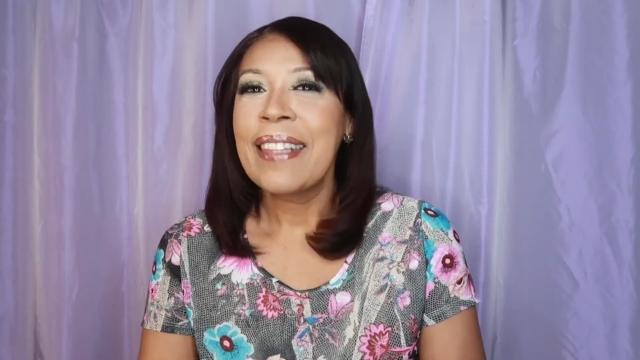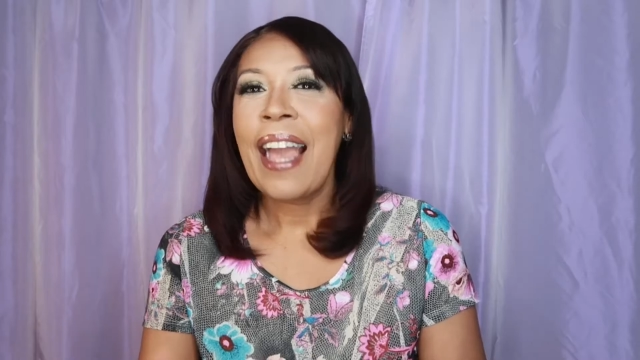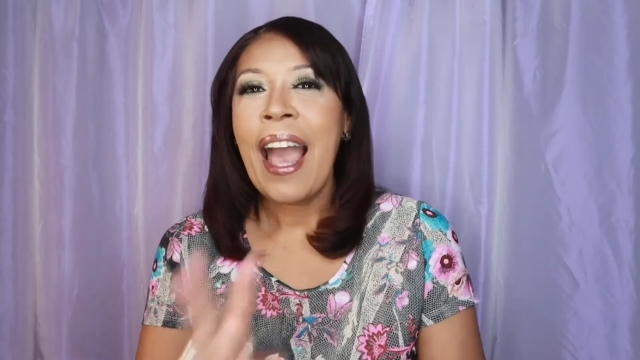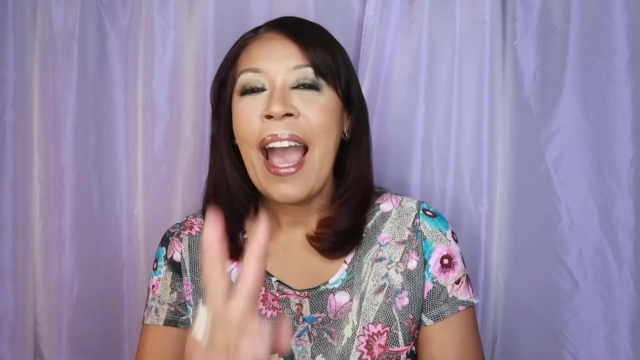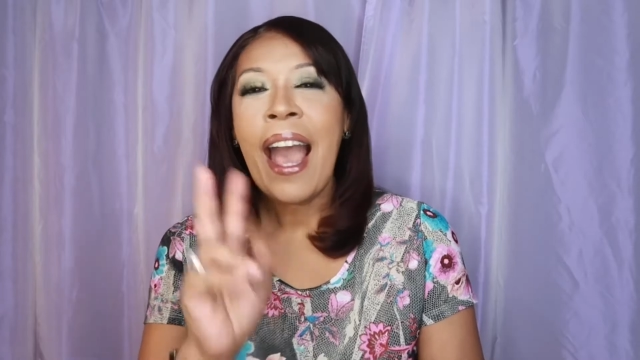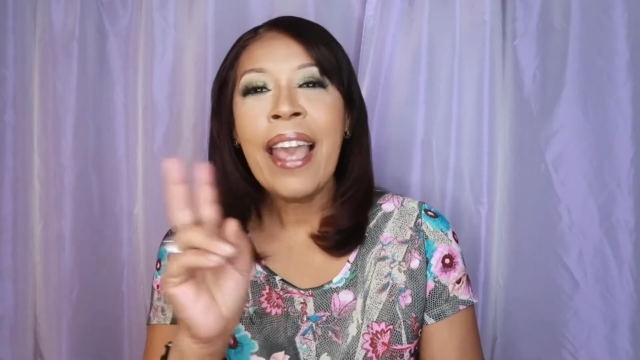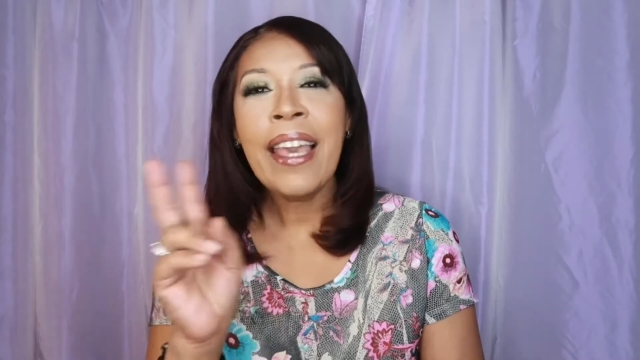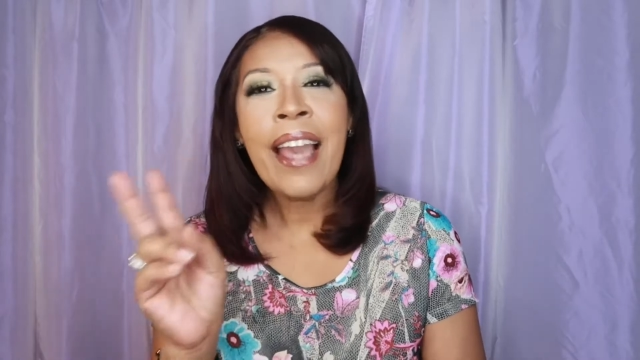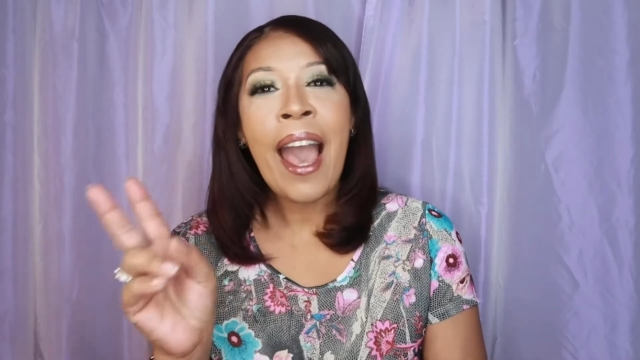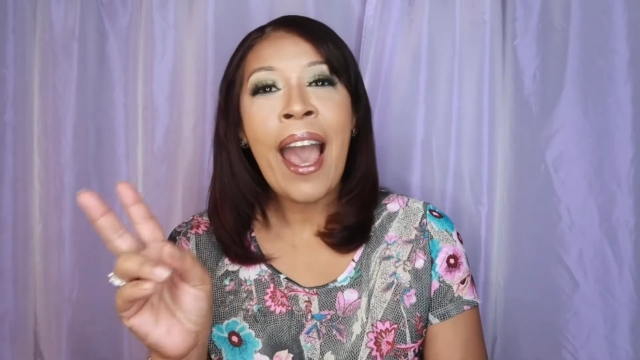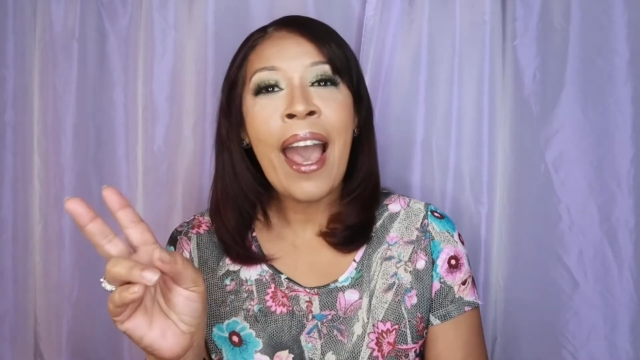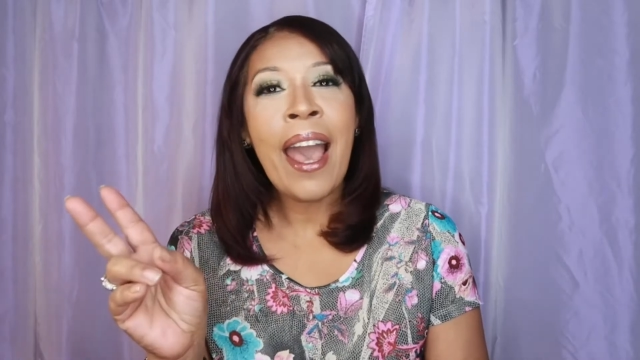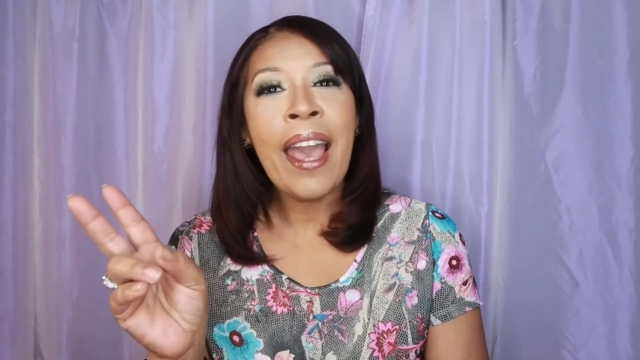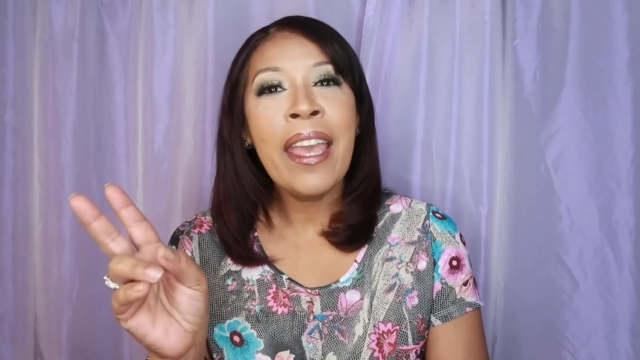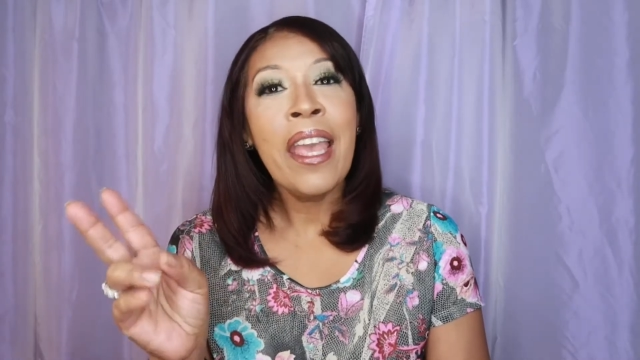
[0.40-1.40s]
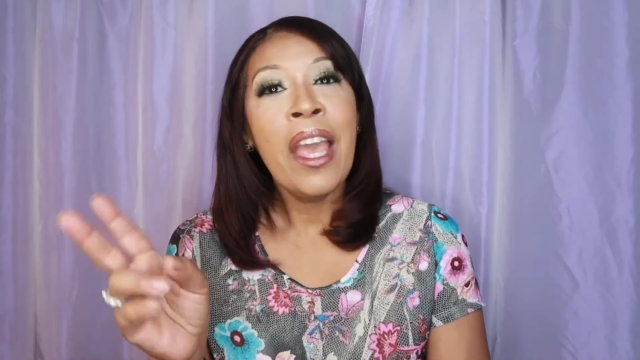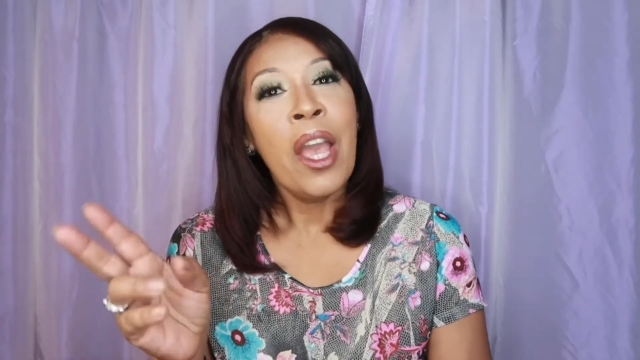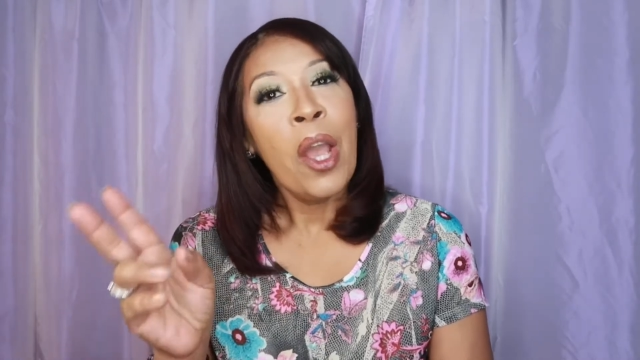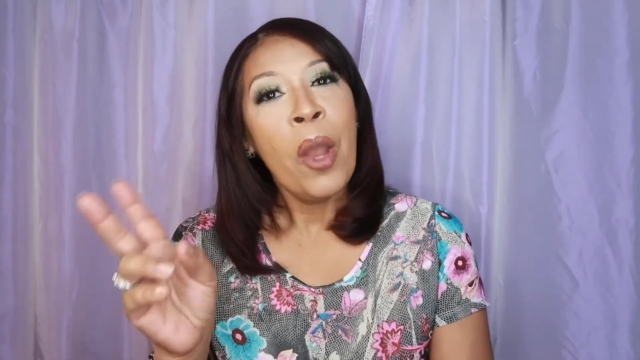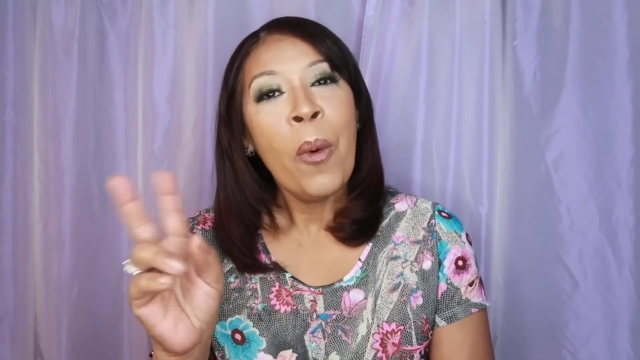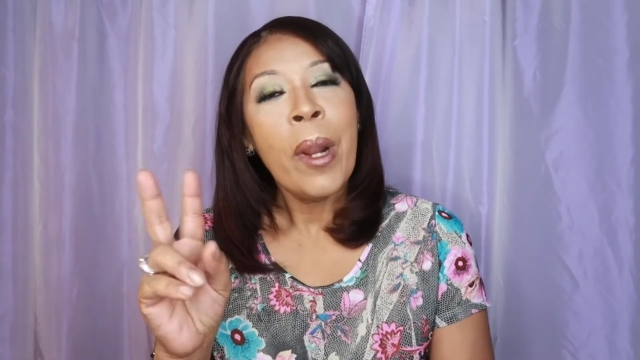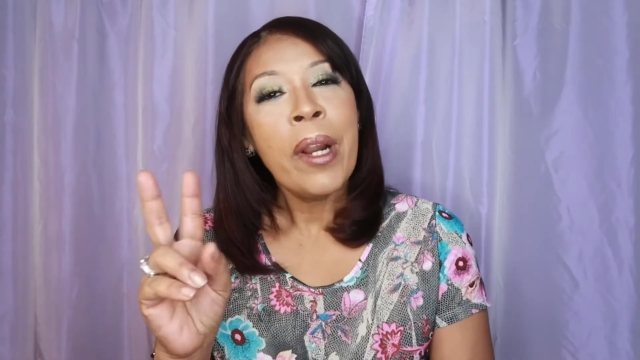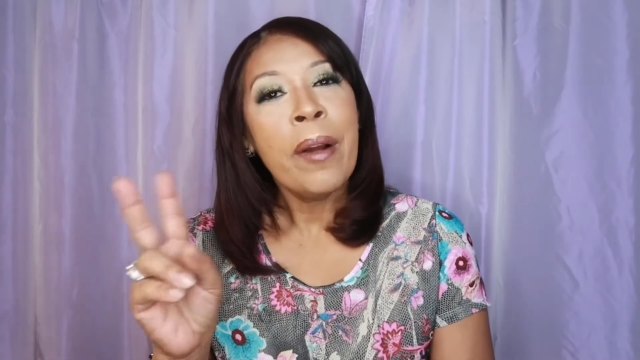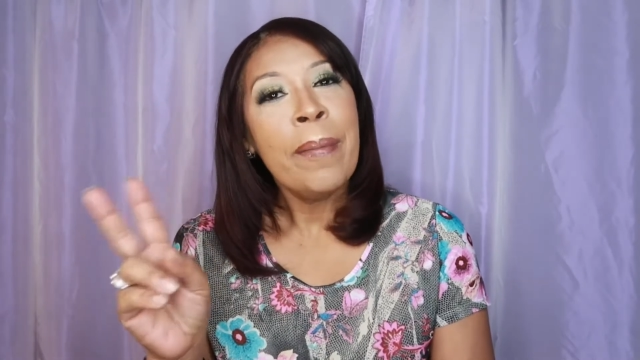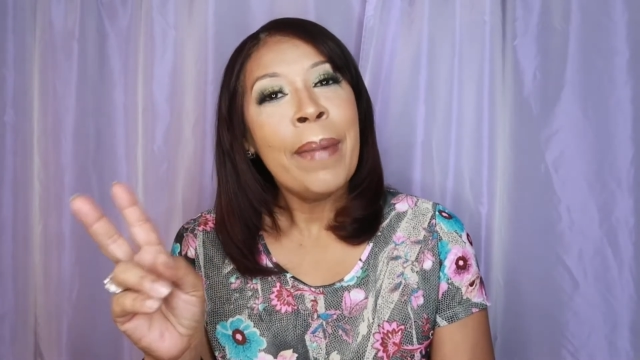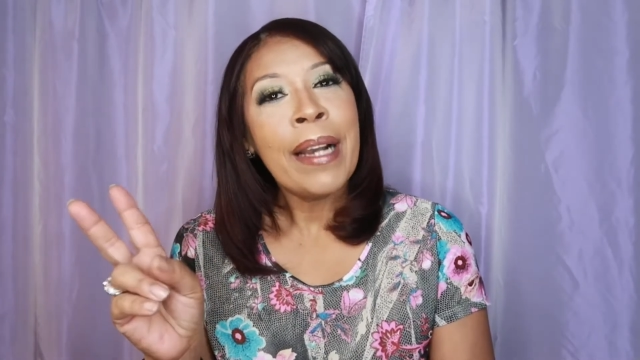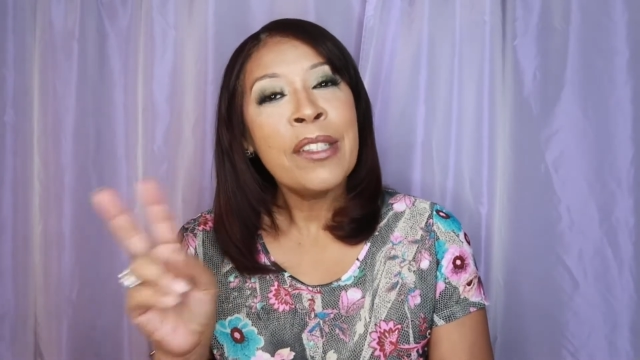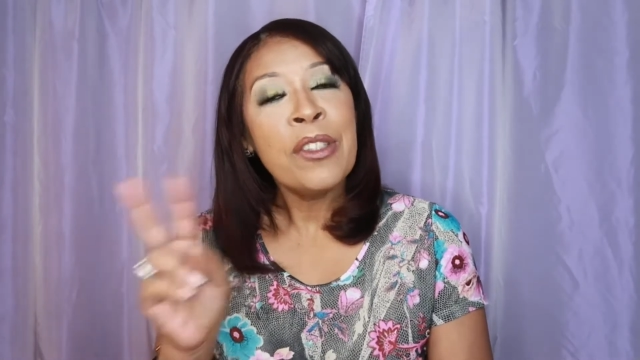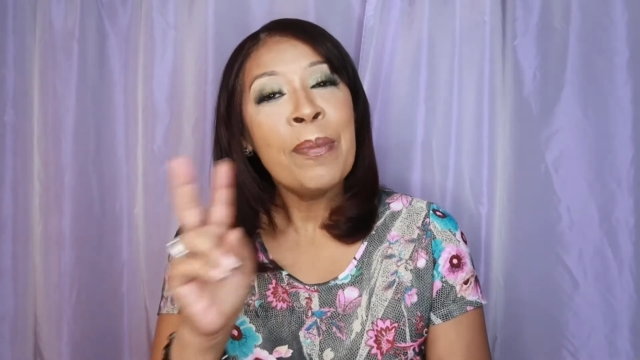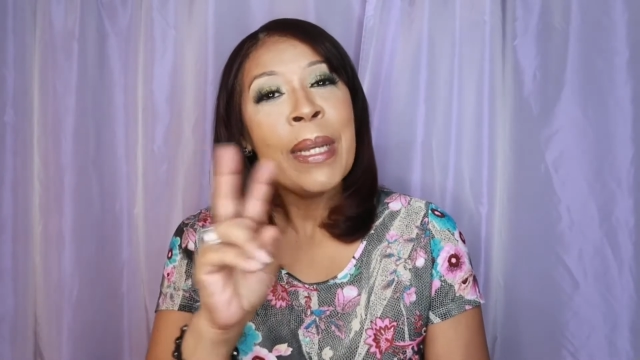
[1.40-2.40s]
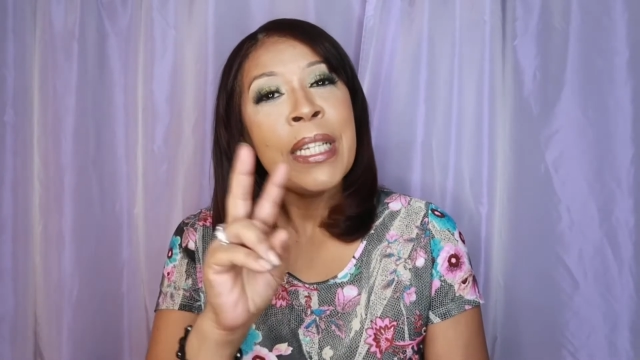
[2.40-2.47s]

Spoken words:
Hi guys, welcome back to my